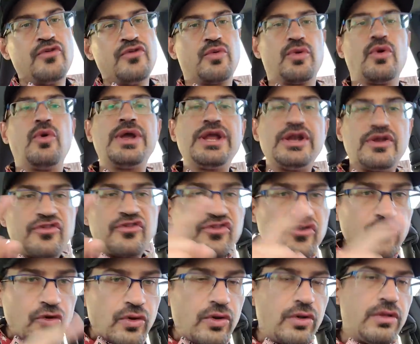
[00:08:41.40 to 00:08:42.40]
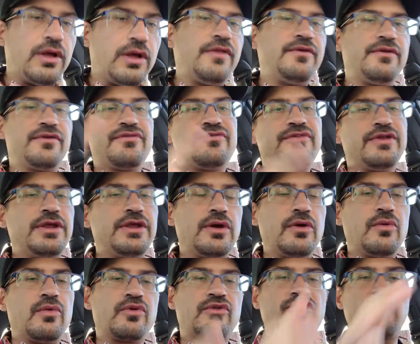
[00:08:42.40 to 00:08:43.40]
So we're going in a circle on this
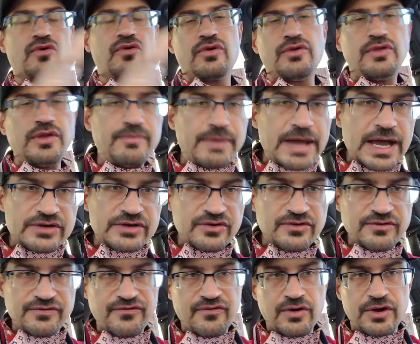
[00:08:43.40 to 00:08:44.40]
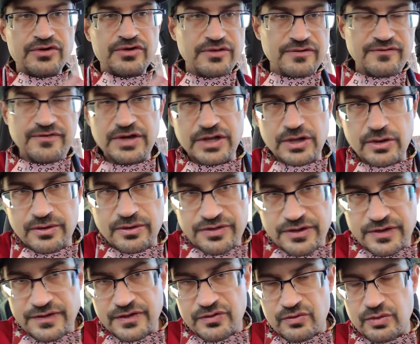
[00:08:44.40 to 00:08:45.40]
video. We're circling back to the front of the video. I
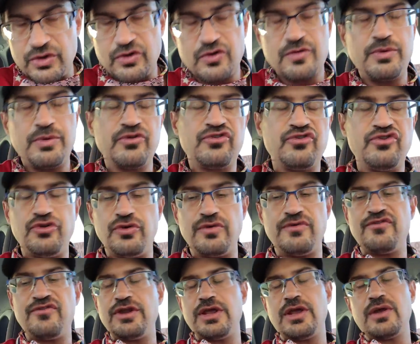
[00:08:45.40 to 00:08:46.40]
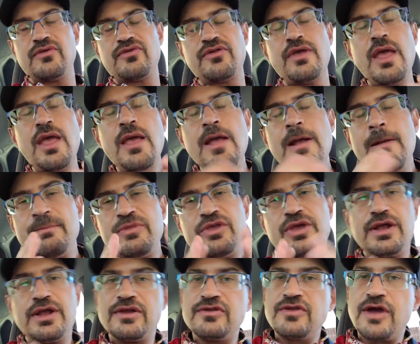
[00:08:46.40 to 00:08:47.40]
think that's what you're supposed to do in videos.
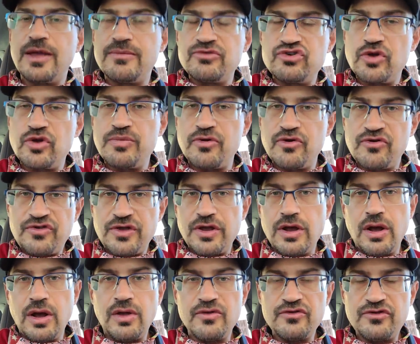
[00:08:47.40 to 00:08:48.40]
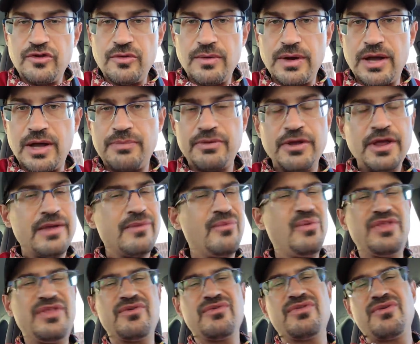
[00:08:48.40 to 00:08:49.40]
You get a timeshare person calls you up.
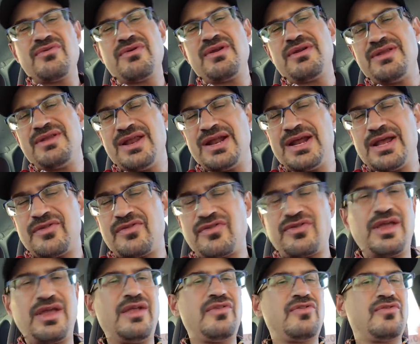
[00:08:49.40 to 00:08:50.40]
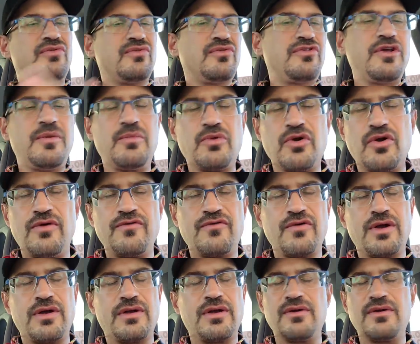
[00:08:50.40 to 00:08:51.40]
Whether they're in the United States or they're somewhere
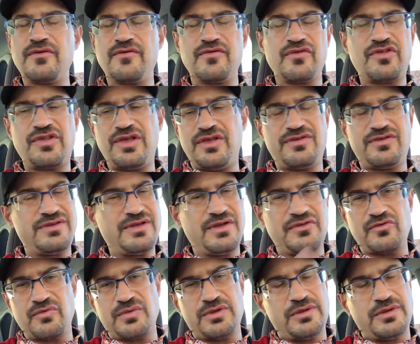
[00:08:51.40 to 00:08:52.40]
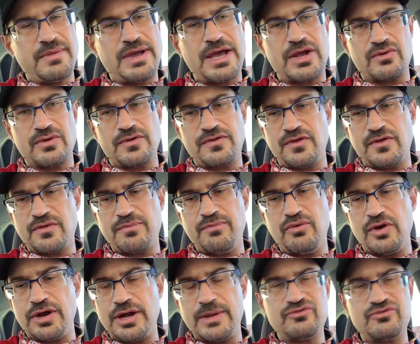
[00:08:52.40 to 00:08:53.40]
over overseas, it doesn't really matter at this
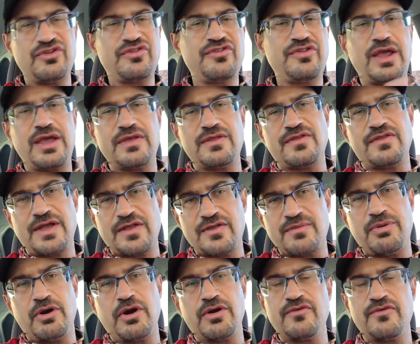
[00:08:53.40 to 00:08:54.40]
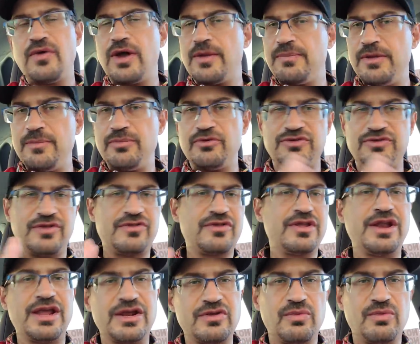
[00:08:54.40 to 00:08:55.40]
point. I'm just saying that that's part of why people
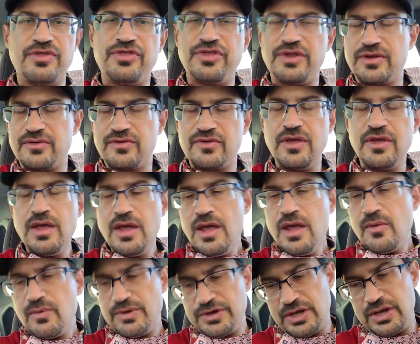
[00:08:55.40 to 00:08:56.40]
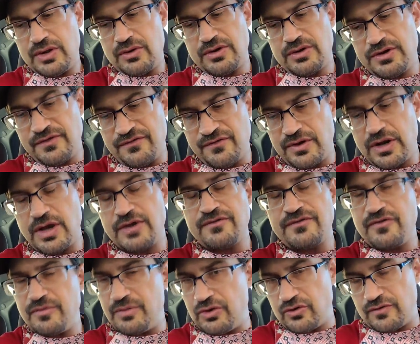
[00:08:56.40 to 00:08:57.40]
disconnect with things. When you hear a different
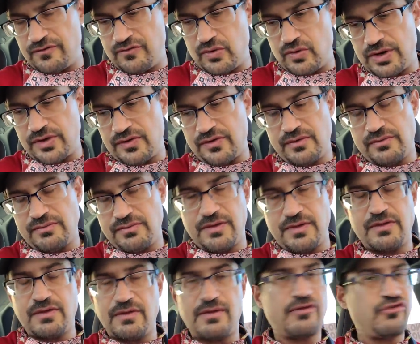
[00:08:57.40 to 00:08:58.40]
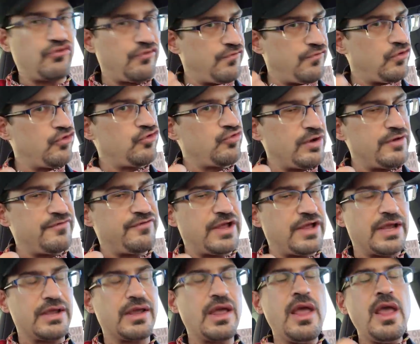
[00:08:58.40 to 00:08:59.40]
unfamiliar voice, and then that's your first red
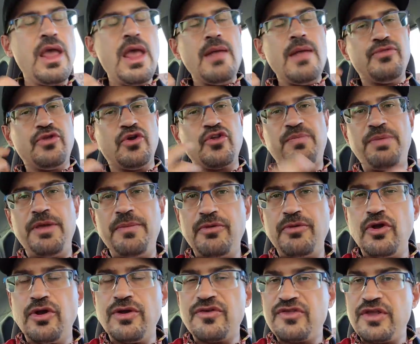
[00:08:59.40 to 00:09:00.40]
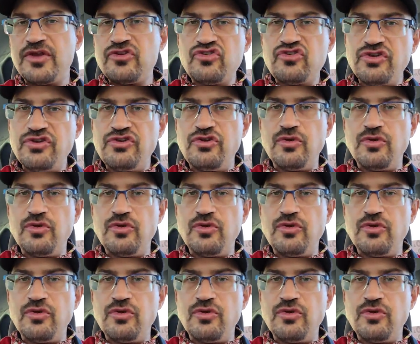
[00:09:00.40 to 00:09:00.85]
flag. Those people are essentially